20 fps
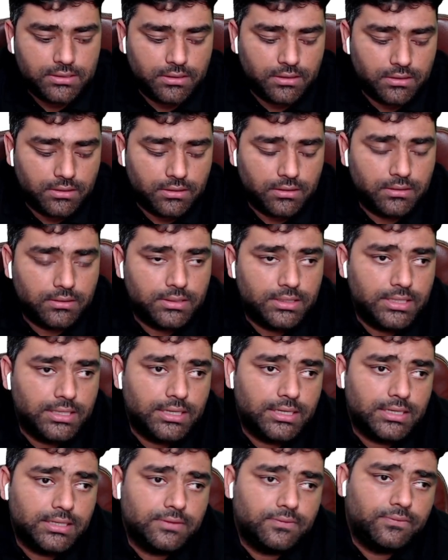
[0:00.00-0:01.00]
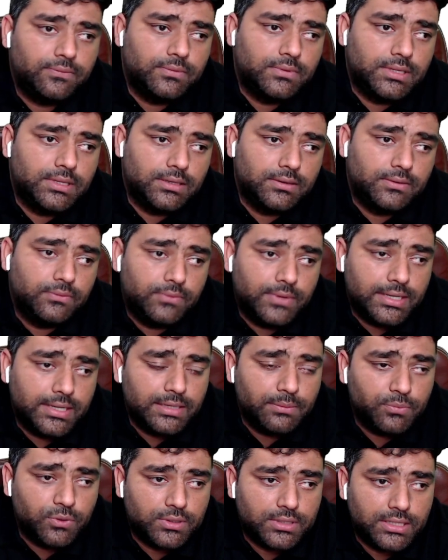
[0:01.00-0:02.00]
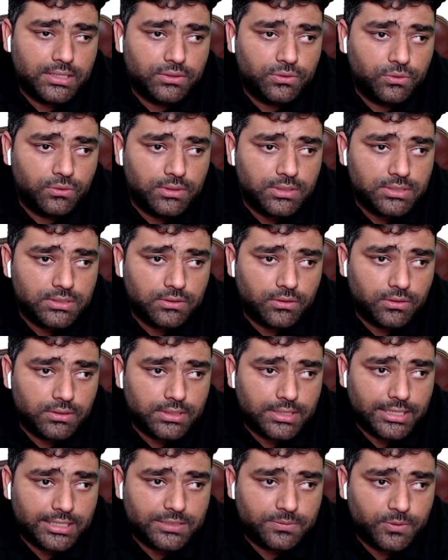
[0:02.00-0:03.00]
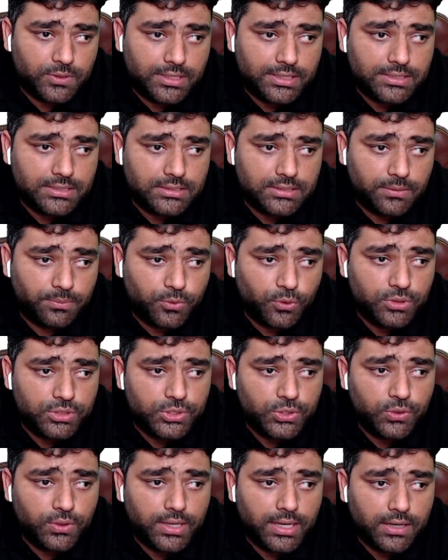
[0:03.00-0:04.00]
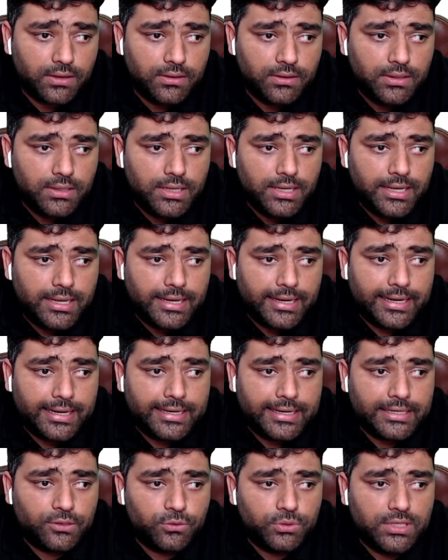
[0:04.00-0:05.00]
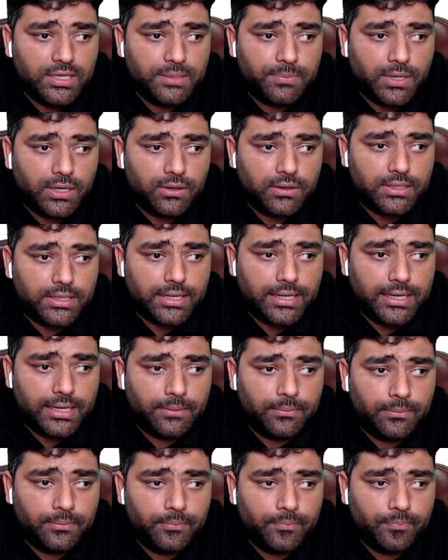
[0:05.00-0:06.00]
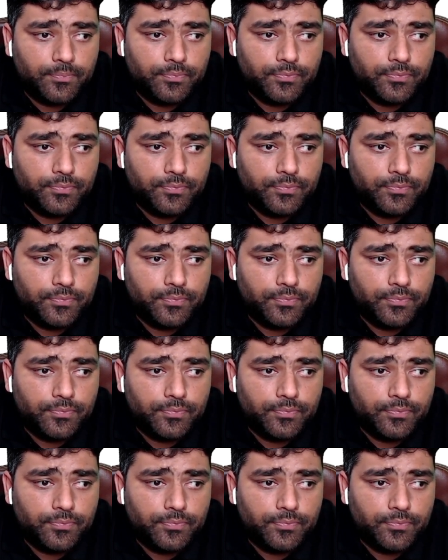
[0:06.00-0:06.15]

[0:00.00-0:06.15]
There are the very important rules on the exponent. Suppose you have a to the power m